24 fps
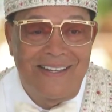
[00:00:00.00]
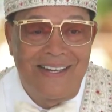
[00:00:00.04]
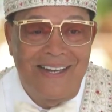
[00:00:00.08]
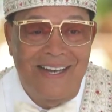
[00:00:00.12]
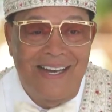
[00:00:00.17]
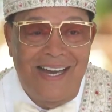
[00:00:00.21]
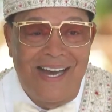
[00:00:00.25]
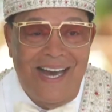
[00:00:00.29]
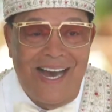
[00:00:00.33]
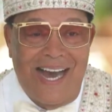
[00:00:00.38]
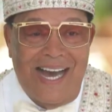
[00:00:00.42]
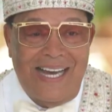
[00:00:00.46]

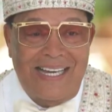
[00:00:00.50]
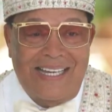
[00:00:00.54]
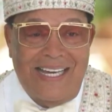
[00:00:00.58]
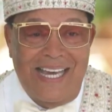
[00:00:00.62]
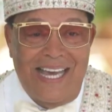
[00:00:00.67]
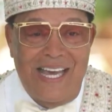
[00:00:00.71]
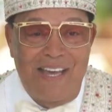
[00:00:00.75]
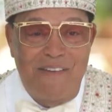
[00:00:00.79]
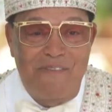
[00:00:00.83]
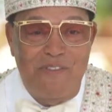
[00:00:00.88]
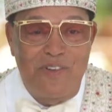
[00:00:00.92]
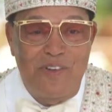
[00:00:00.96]
I
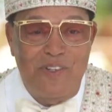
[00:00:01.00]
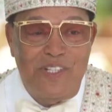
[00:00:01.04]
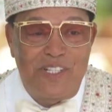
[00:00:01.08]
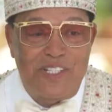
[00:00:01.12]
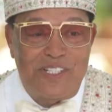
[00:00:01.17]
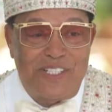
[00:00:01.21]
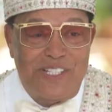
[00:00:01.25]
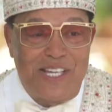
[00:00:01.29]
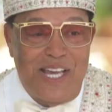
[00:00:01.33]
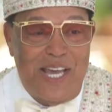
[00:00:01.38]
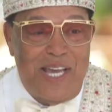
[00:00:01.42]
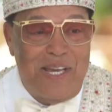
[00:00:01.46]
gave you the
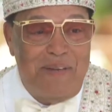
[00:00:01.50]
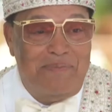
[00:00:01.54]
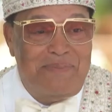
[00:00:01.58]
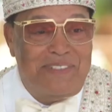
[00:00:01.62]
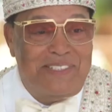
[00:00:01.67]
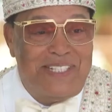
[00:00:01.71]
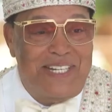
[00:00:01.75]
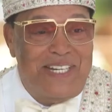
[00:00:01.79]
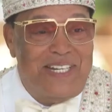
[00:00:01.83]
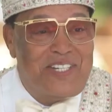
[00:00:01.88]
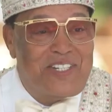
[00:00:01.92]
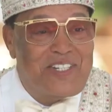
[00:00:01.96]
same
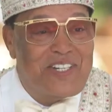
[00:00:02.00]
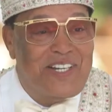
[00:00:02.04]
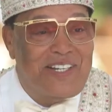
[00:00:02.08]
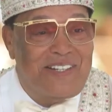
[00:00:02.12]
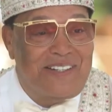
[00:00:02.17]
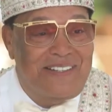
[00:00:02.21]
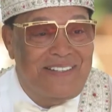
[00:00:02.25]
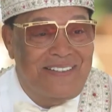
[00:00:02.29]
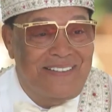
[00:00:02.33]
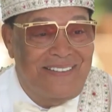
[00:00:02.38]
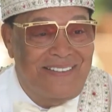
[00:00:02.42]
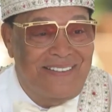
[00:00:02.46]
teaching
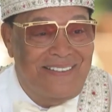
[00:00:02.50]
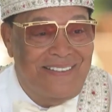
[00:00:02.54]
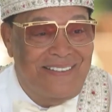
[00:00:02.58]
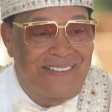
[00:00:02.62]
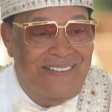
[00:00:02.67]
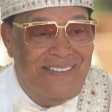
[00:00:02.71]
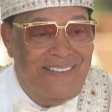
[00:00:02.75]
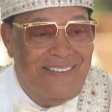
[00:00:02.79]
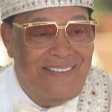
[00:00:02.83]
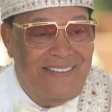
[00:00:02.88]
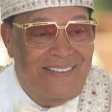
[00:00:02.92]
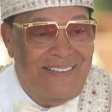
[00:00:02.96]

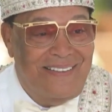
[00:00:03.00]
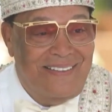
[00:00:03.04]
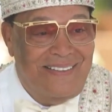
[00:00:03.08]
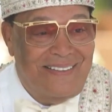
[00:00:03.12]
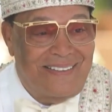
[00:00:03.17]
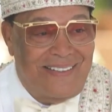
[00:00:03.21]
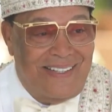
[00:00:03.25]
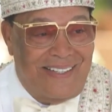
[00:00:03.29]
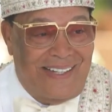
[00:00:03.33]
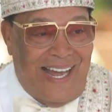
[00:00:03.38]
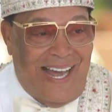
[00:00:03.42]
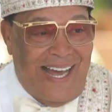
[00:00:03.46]

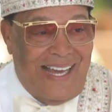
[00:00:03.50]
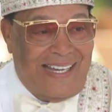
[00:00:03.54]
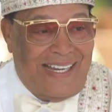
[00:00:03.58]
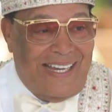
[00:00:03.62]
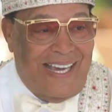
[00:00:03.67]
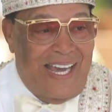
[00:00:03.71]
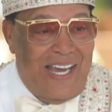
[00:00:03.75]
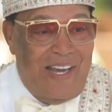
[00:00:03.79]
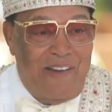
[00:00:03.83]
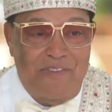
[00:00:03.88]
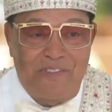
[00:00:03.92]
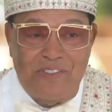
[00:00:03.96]
that I
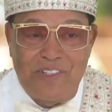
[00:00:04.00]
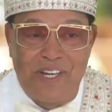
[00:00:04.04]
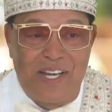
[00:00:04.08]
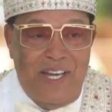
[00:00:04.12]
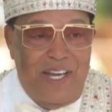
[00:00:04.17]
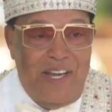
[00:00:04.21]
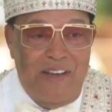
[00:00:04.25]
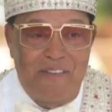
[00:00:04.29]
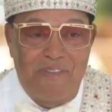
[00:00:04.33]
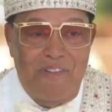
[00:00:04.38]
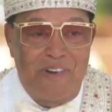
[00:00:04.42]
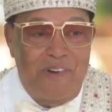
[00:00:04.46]
gave to
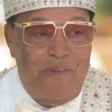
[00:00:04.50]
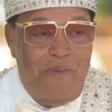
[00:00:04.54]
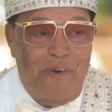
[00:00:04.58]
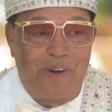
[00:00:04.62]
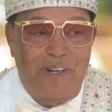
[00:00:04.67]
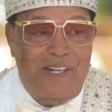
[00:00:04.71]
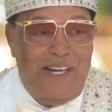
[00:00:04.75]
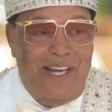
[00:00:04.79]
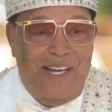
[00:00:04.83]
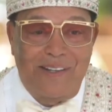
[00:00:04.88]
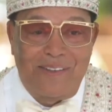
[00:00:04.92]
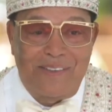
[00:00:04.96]

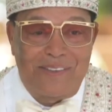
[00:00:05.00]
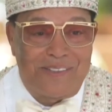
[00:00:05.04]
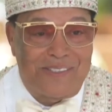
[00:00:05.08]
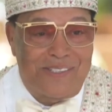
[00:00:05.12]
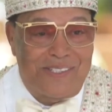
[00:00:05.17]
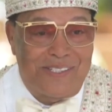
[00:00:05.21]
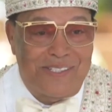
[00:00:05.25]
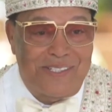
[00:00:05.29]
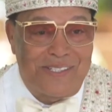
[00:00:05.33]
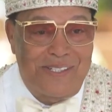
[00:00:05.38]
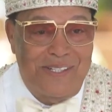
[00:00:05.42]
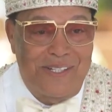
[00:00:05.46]
everyone
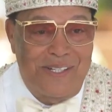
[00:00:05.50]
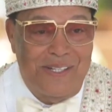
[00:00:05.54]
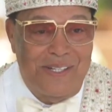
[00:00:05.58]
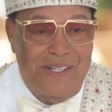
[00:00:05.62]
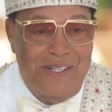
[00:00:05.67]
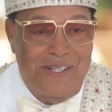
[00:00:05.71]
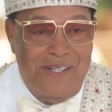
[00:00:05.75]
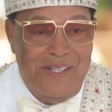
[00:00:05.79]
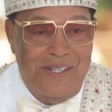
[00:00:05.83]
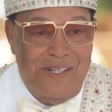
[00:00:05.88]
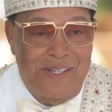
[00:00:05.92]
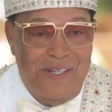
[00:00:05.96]
else.
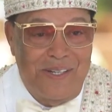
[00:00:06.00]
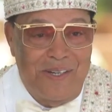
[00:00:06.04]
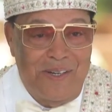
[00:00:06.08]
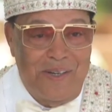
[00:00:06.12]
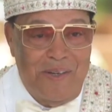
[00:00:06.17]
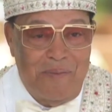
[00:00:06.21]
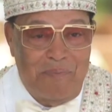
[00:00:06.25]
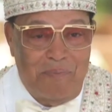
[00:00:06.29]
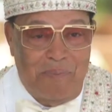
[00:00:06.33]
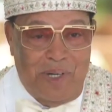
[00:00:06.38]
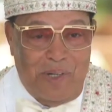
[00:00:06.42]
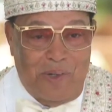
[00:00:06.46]

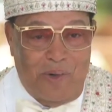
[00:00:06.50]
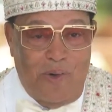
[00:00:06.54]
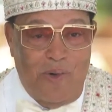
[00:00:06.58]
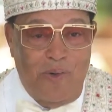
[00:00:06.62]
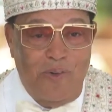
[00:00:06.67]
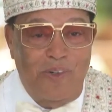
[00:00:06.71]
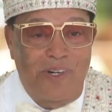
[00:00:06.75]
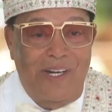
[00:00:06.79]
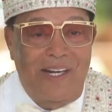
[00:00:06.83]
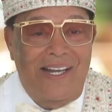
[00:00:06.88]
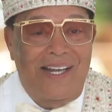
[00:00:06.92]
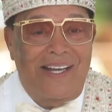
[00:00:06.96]
But
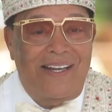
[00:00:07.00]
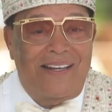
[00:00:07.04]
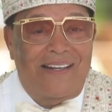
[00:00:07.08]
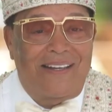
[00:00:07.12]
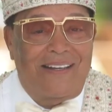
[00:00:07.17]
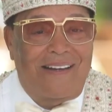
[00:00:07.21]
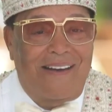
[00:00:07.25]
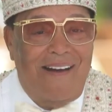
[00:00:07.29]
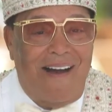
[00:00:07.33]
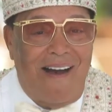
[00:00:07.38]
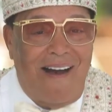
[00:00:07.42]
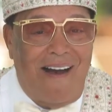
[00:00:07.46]
only
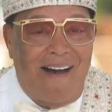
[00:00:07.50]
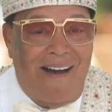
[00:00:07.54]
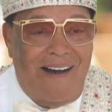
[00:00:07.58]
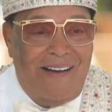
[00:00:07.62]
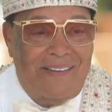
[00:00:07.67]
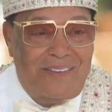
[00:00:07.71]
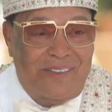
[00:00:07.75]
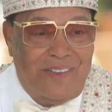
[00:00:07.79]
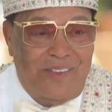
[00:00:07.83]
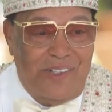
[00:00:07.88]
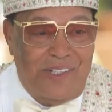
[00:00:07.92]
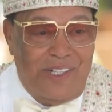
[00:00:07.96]

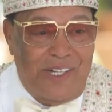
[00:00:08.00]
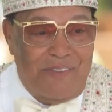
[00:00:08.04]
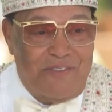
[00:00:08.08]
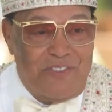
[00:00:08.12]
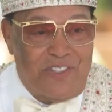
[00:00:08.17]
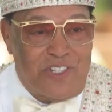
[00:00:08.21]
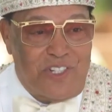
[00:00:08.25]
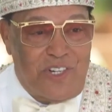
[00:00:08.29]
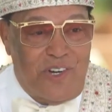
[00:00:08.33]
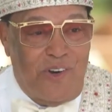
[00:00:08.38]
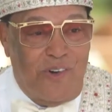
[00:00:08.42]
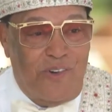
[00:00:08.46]
God could have
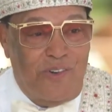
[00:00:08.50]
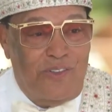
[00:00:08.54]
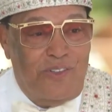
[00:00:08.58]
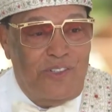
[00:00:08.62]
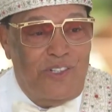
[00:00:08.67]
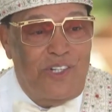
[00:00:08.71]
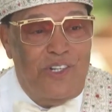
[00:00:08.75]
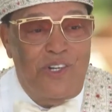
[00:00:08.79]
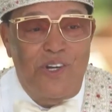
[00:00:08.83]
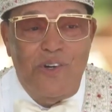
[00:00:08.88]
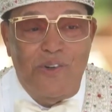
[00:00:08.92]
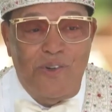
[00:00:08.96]
shown
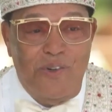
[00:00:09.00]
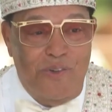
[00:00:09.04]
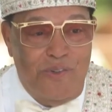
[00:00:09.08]
you